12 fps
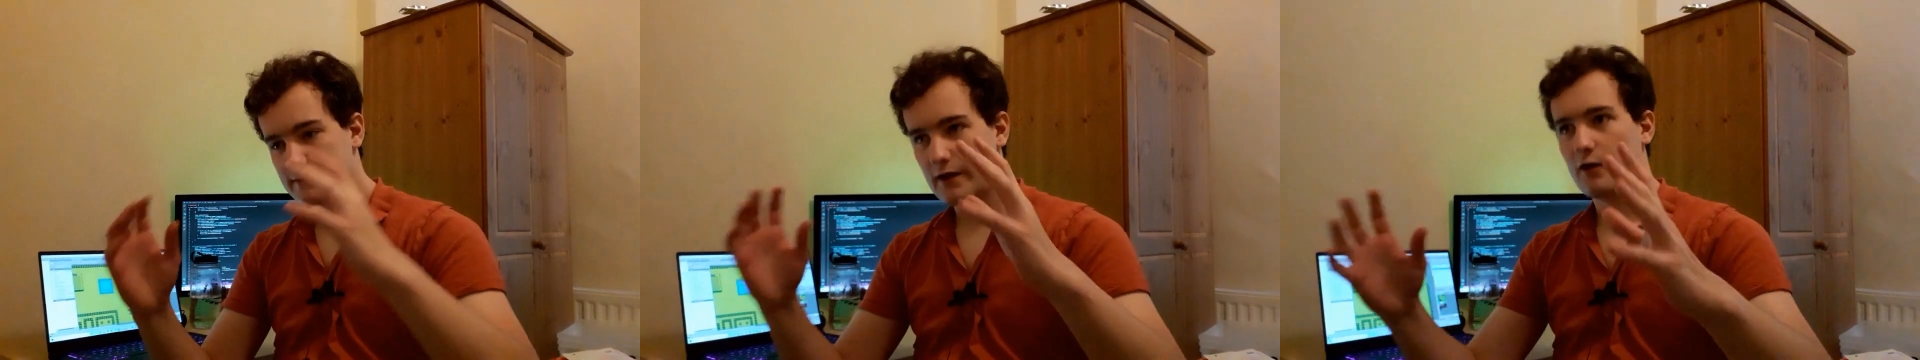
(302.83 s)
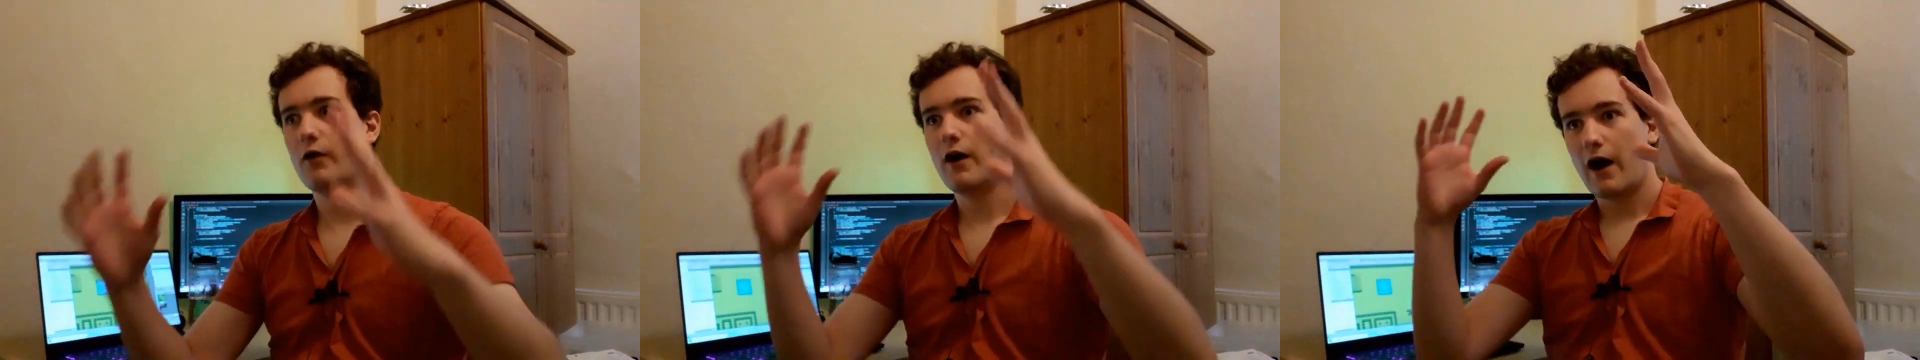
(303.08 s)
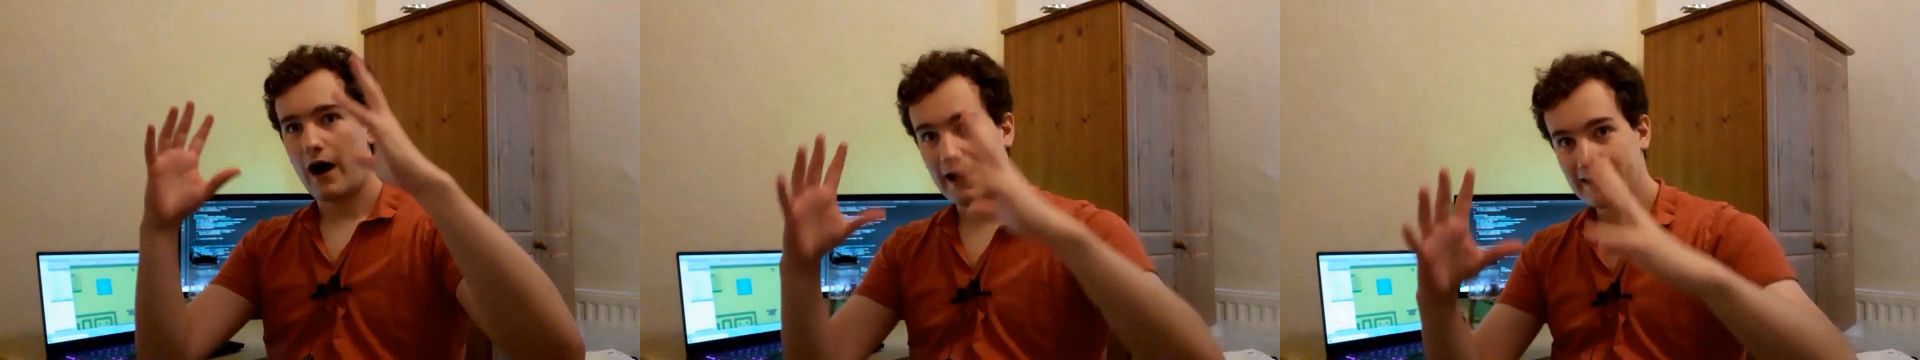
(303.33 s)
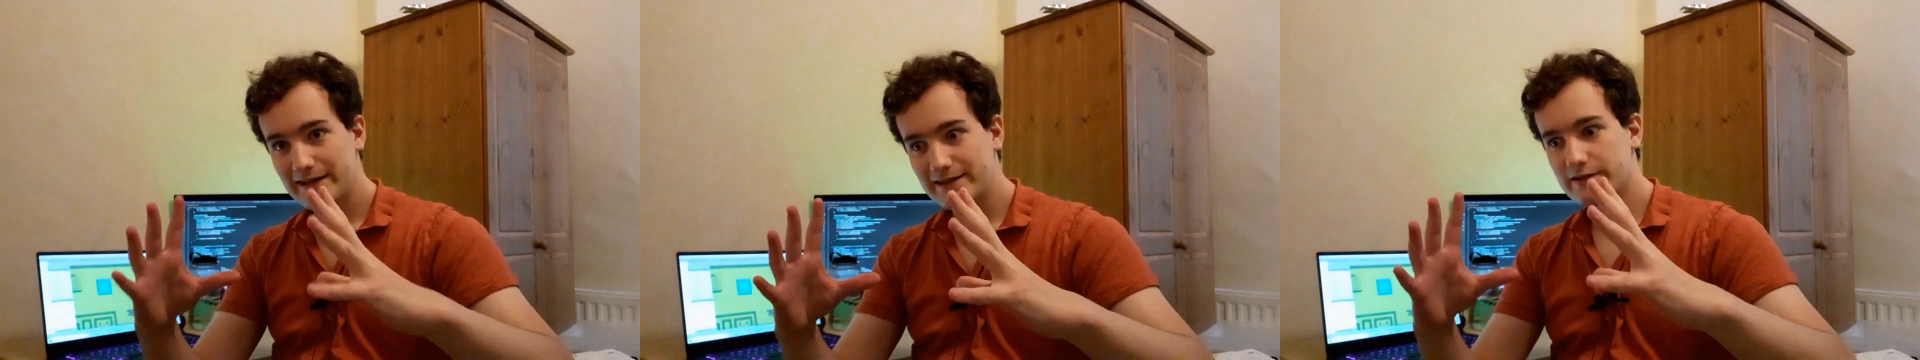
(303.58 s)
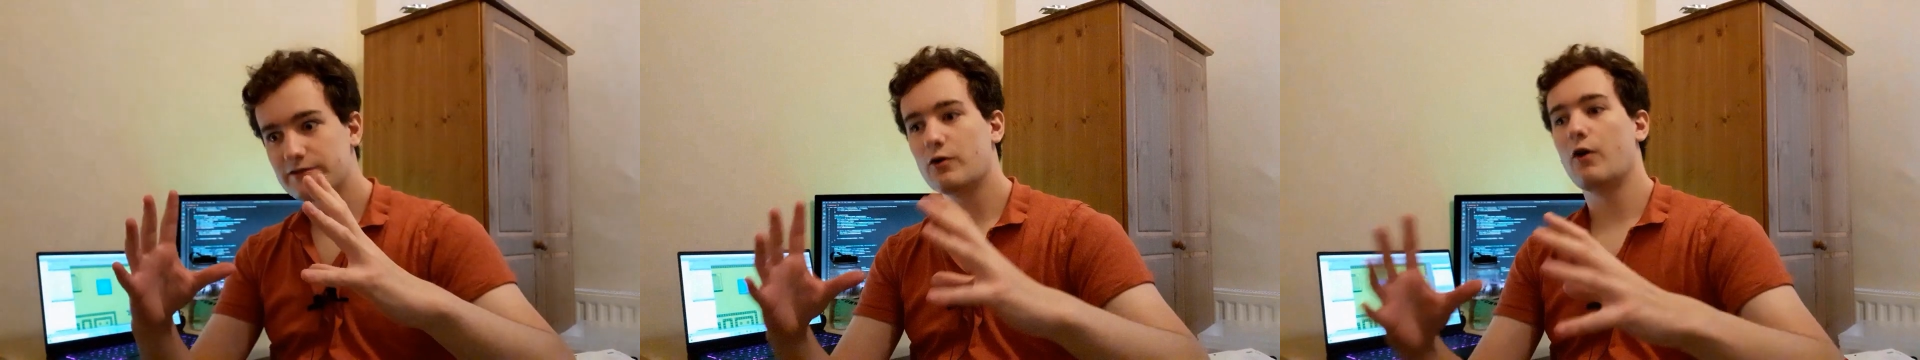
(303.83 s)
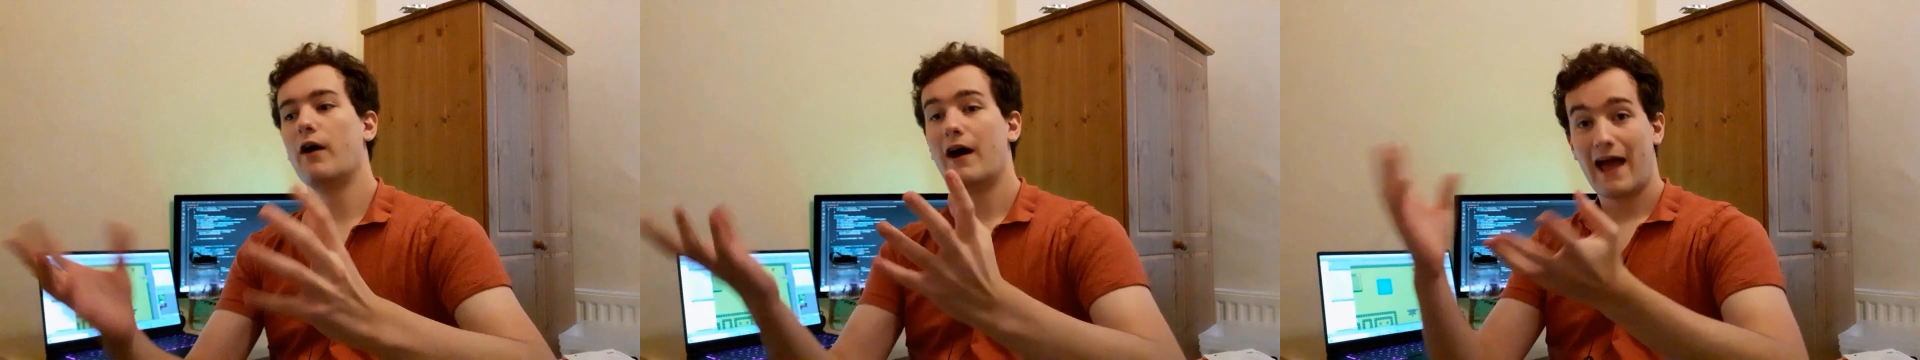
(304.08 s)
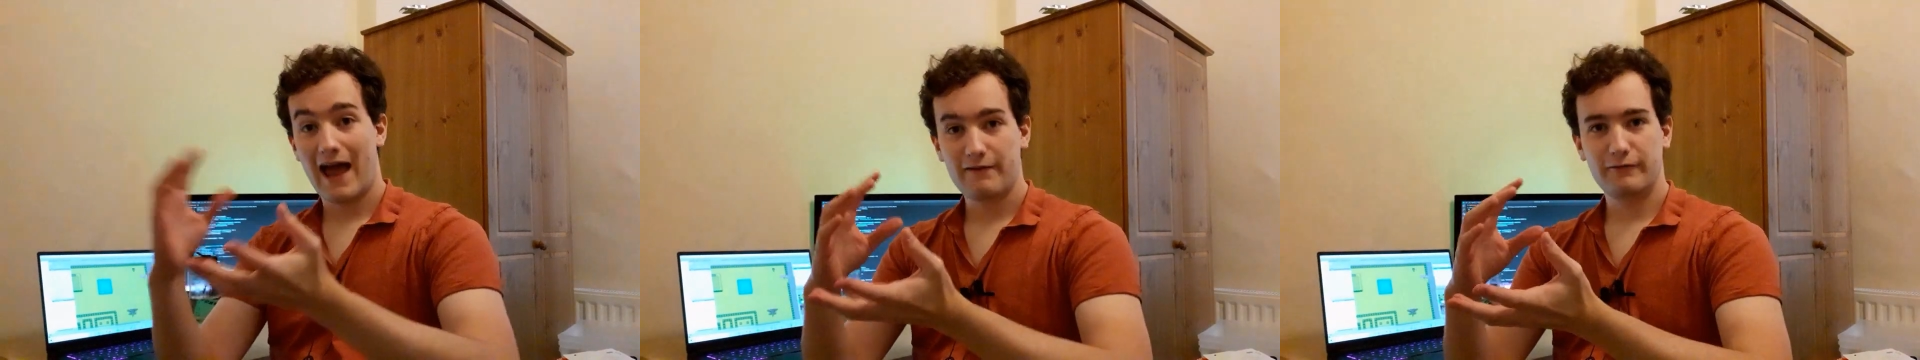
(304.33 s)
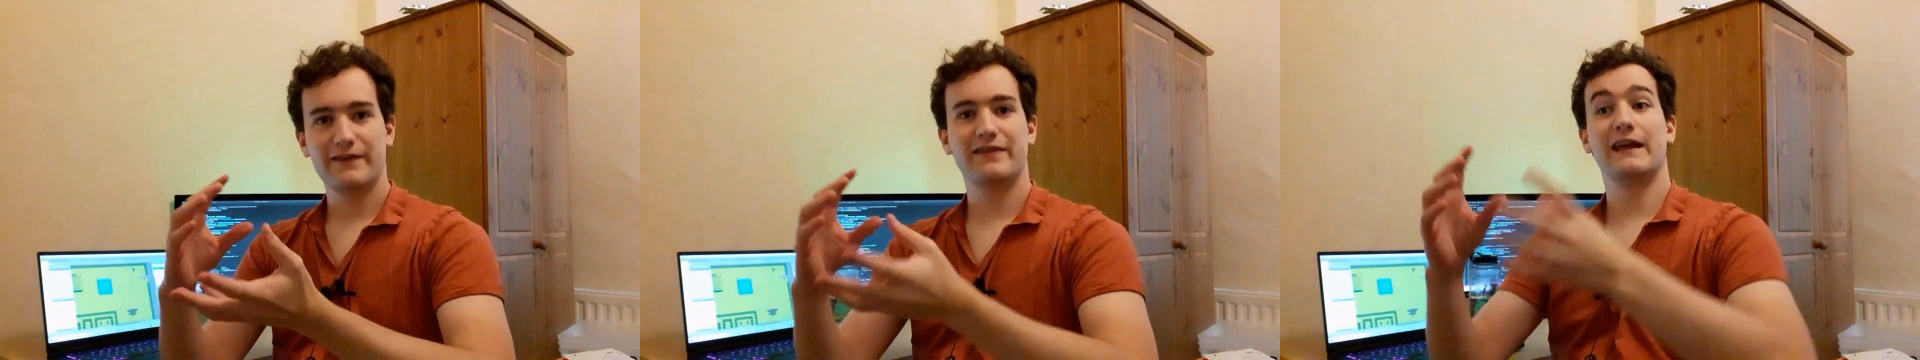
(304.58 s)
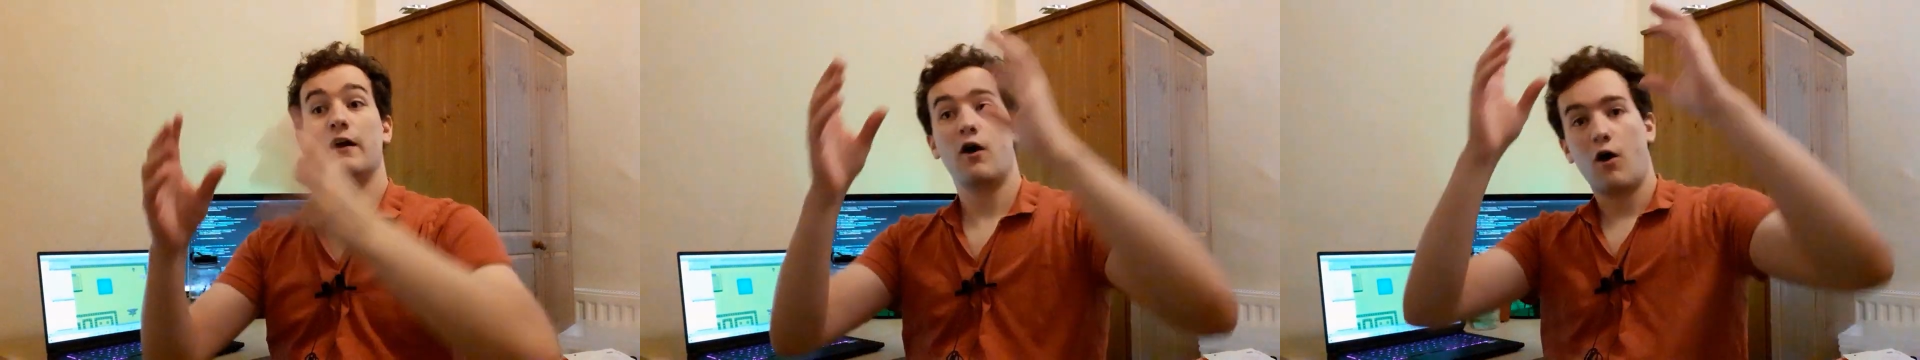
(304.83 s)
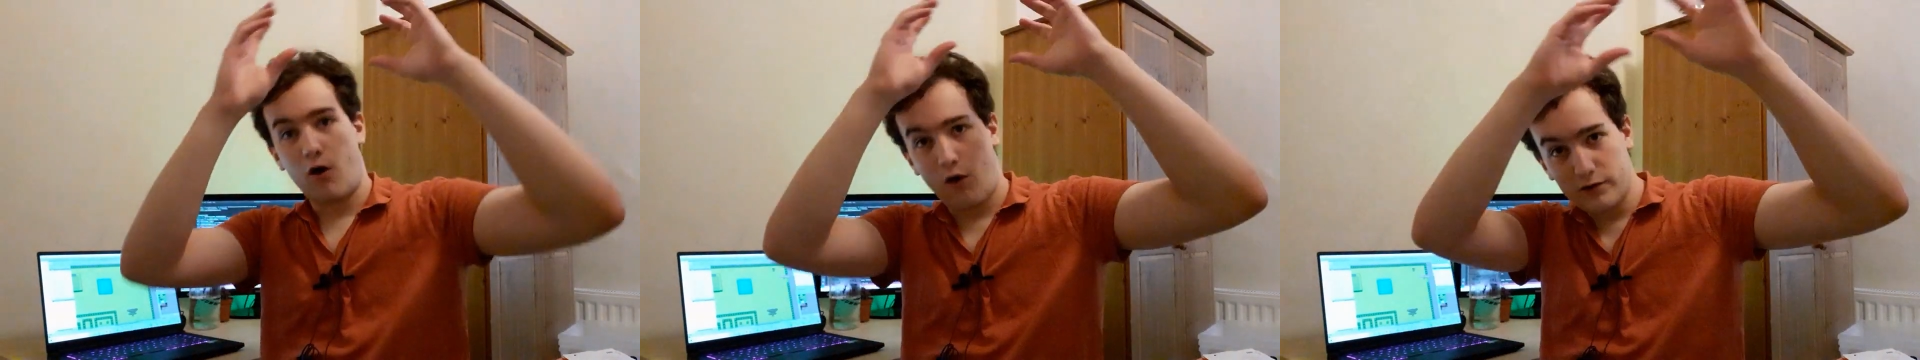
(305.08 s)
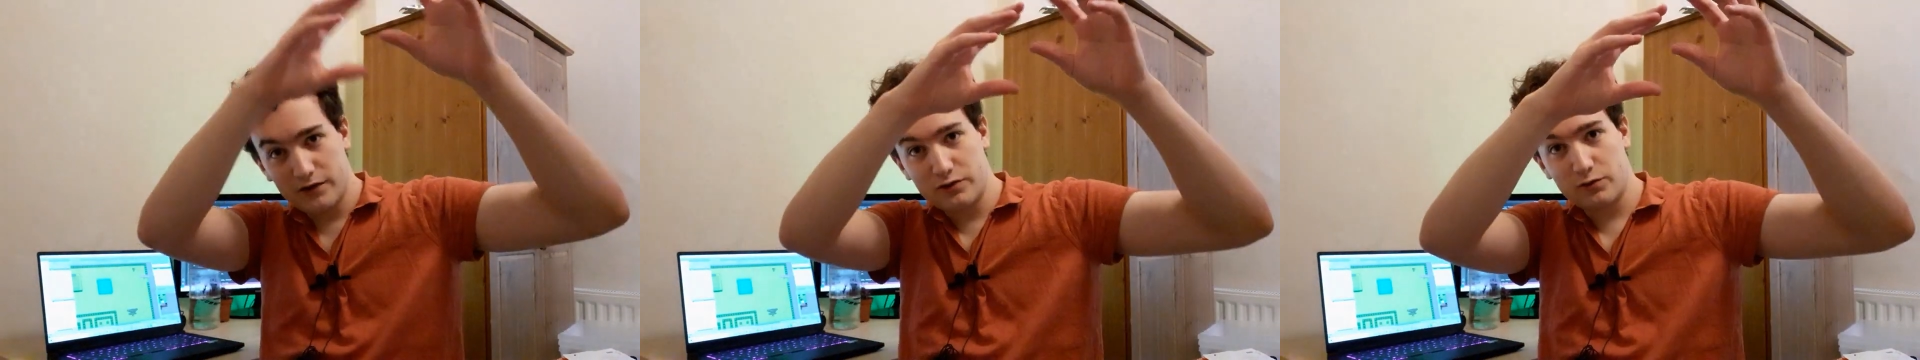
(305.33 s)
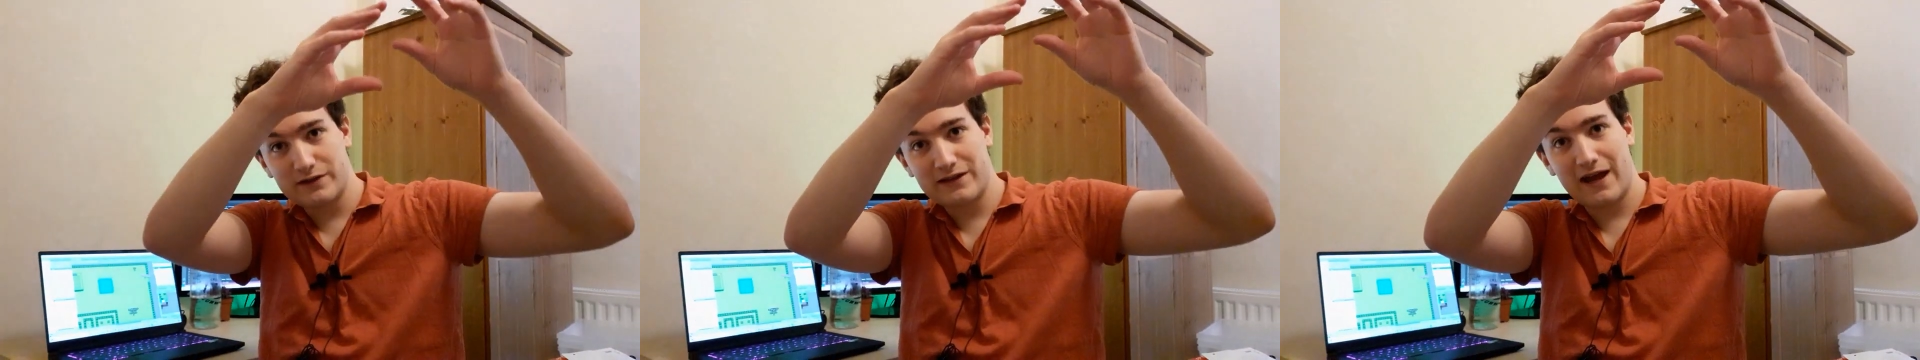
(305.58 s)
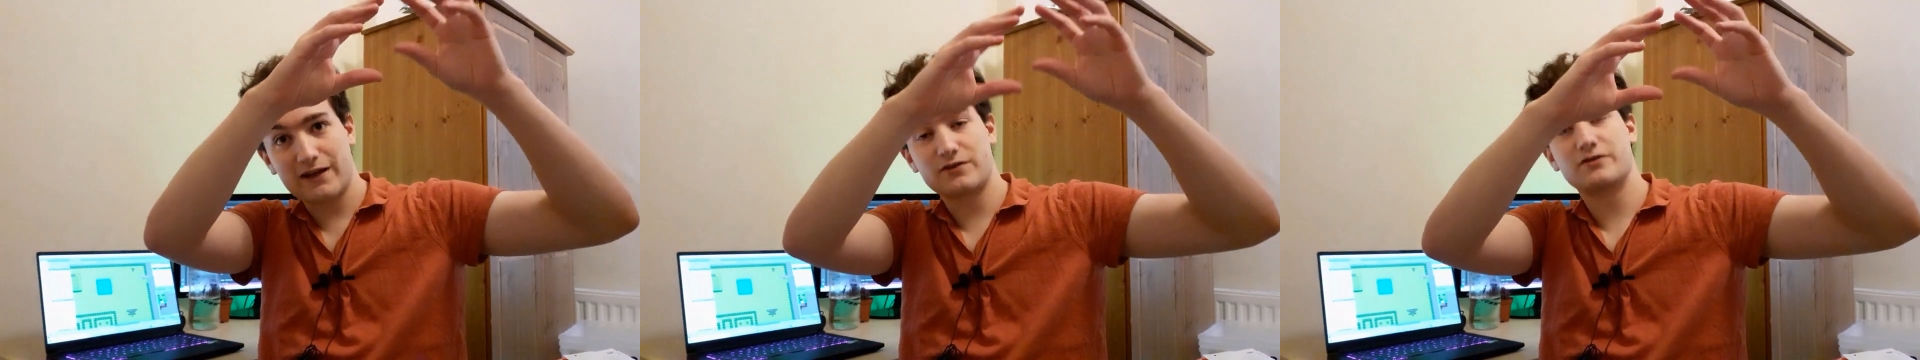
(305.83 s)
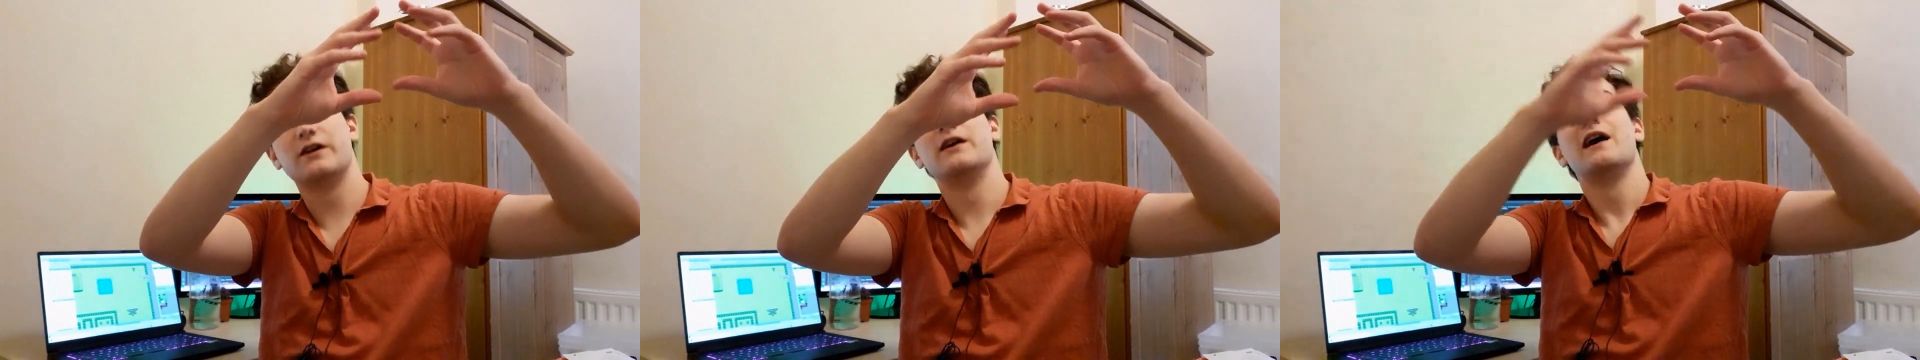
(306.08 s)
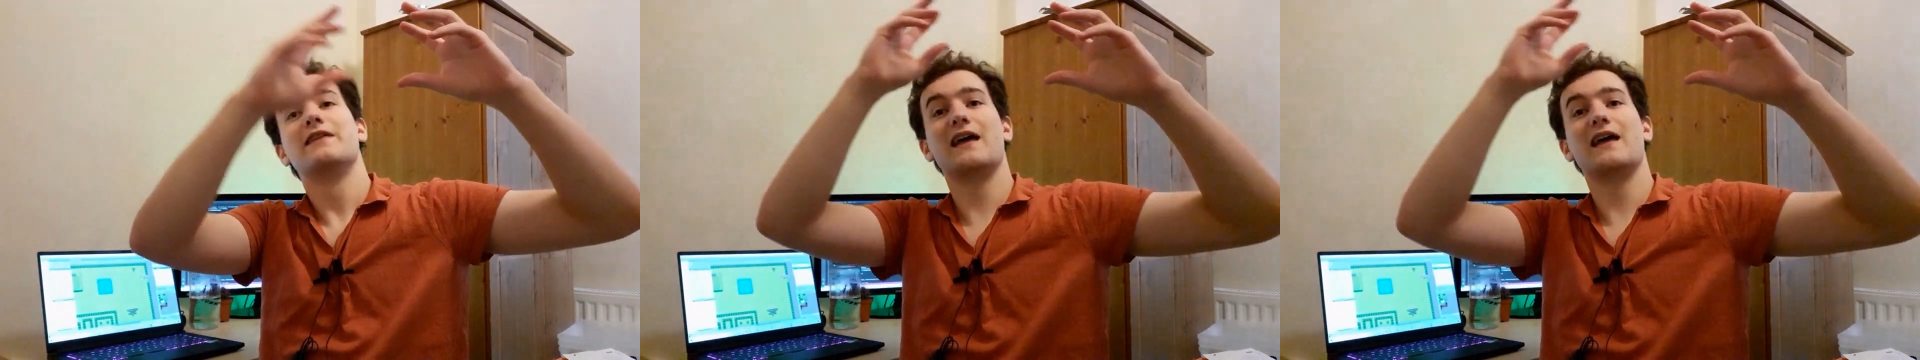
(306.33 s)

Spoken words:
So, I need to draw everything onto a texture,